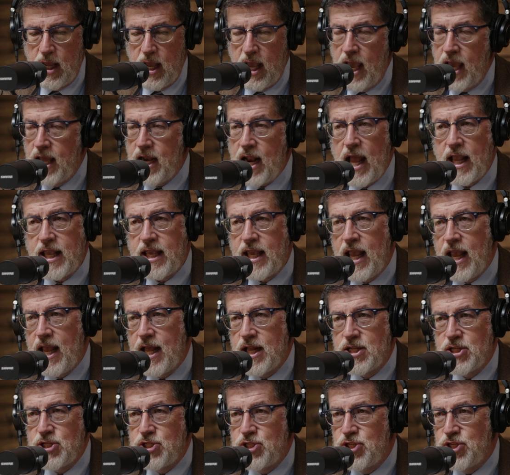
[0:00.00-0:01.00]
And I
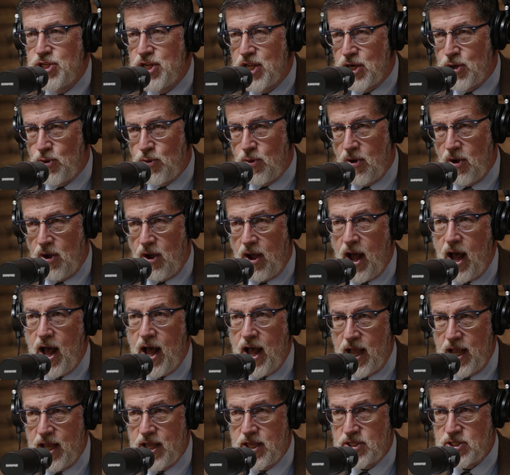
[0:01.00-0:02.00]
can't
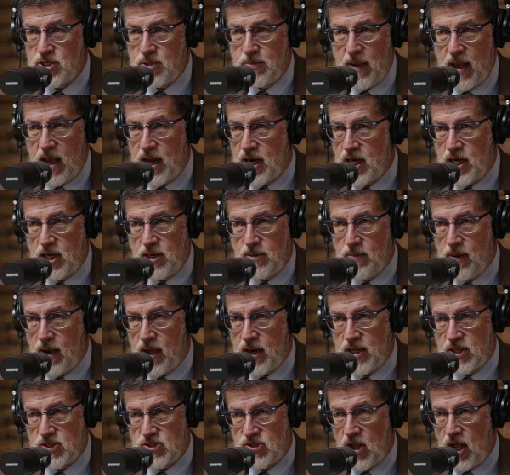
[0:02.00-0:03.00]
generalize about
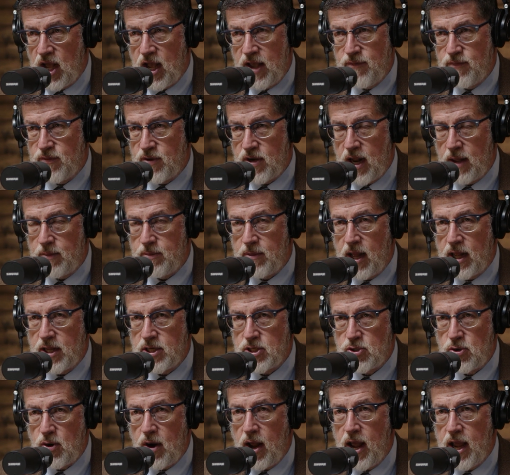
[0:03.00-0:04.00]
anybody's life, and I'm
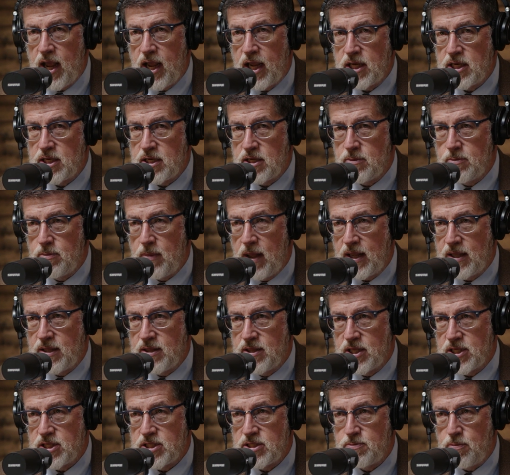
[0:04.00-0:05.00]
not trying to make
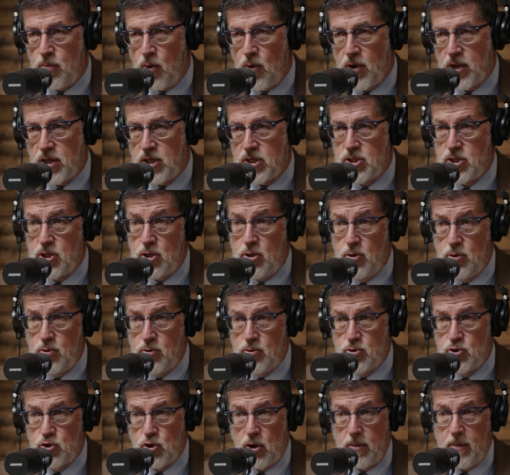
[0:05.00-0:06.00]
this point
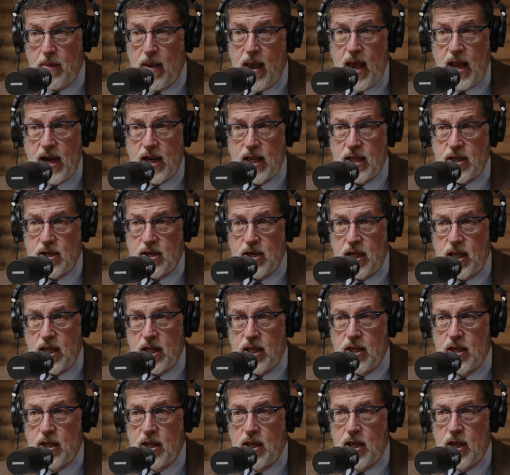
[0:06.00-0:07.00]
too
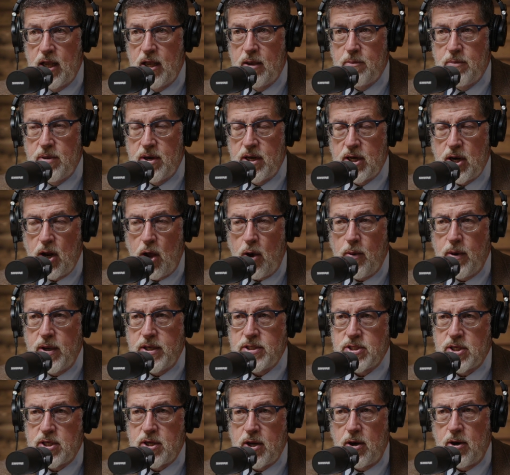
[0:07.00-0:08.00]
dramatically, but it
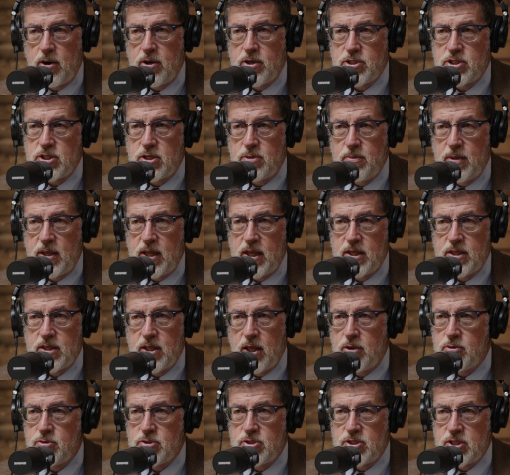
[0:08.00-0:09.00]
always occurs to me in those